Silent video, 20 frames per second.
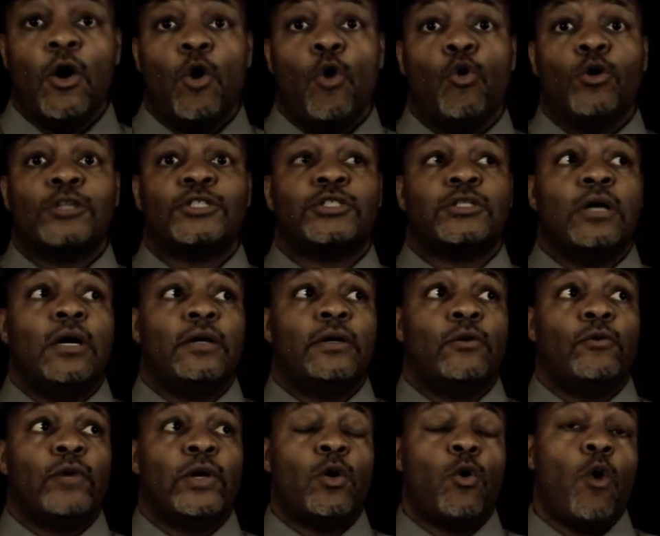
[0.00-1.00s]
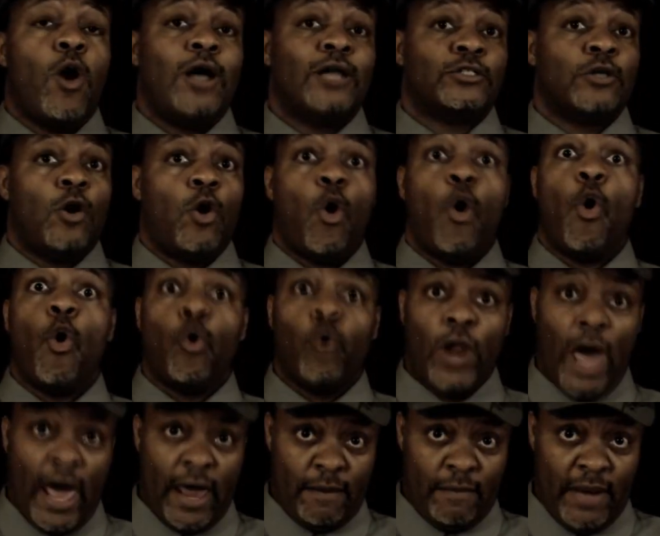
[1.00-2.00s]
Or a song that requires a whole
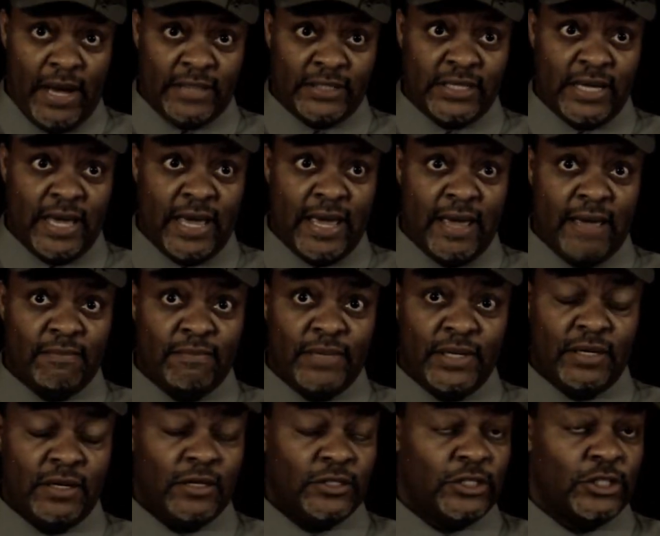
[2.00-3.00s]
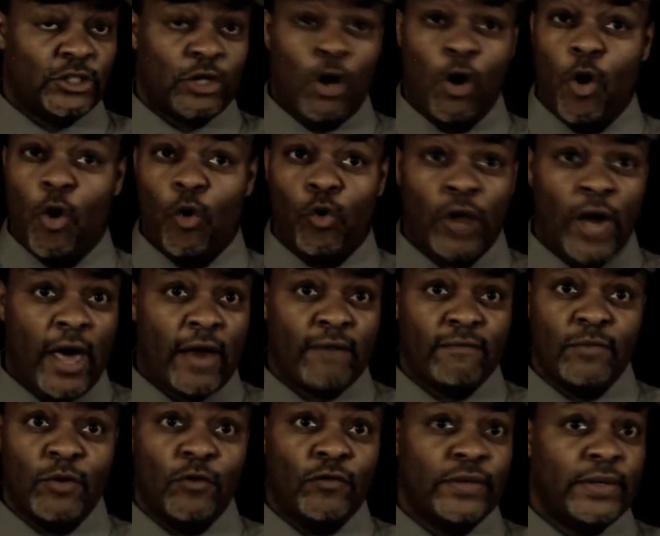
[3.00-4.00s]
lot of my time because there's a whole lot of
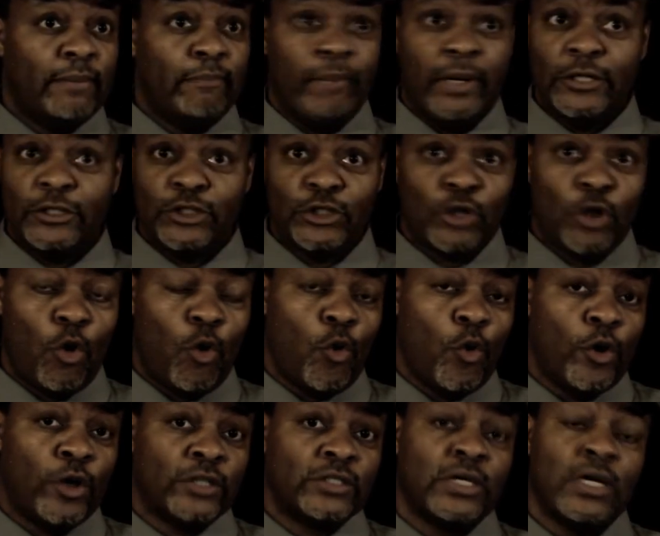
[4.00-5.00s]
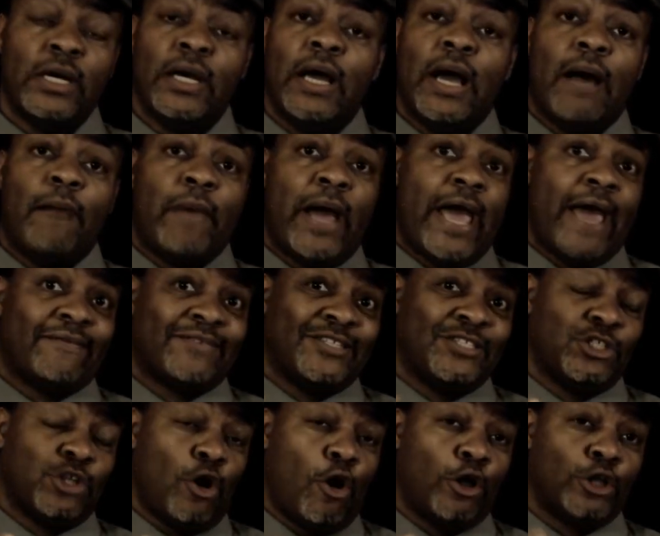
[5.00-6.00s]
moving, a bunch of chords. I might have to
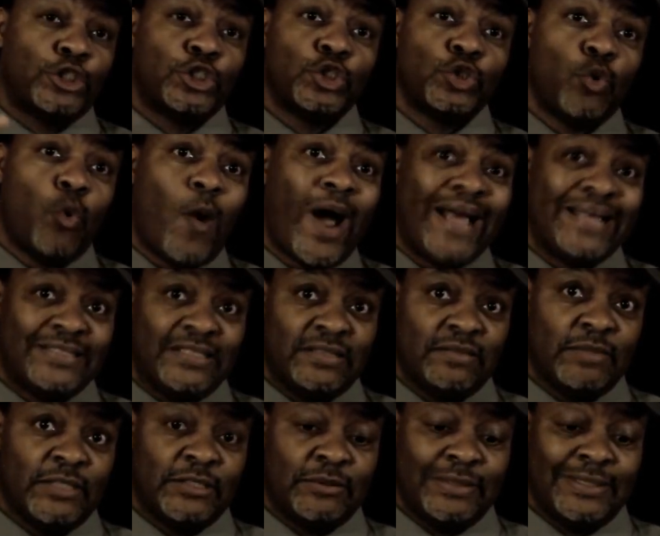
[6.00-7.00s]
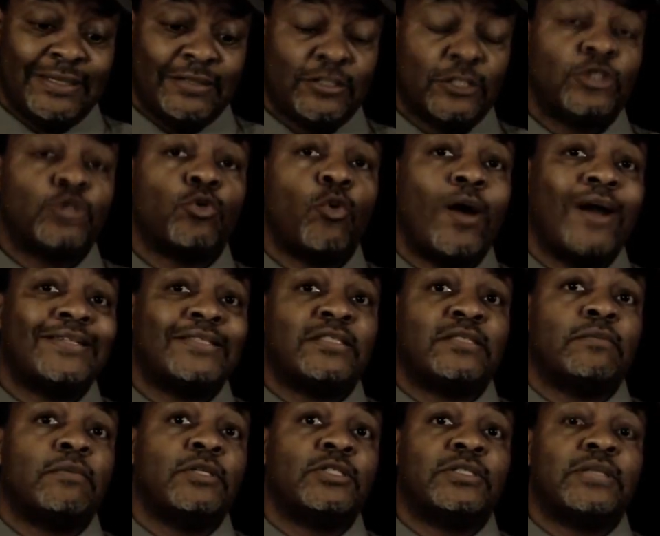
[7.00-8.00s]
charge twice as much because it's twice
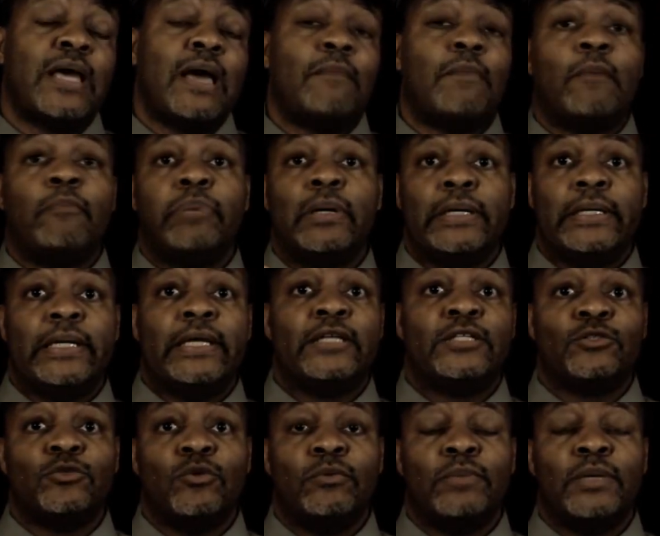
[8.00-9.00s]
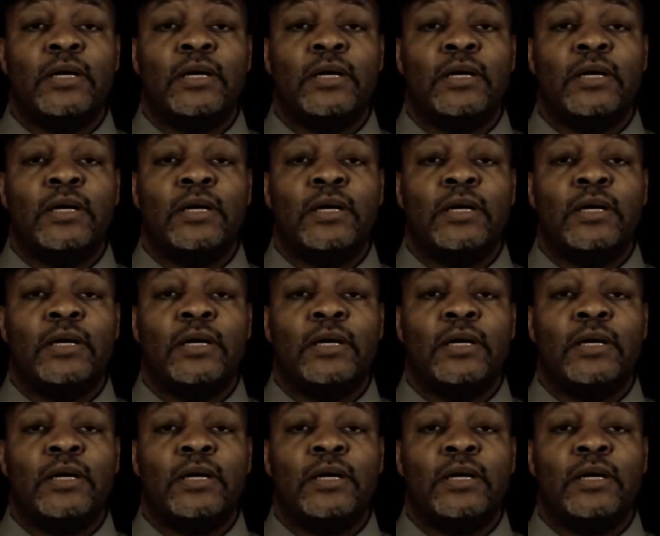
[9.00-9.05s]
as much time I'm putting into it.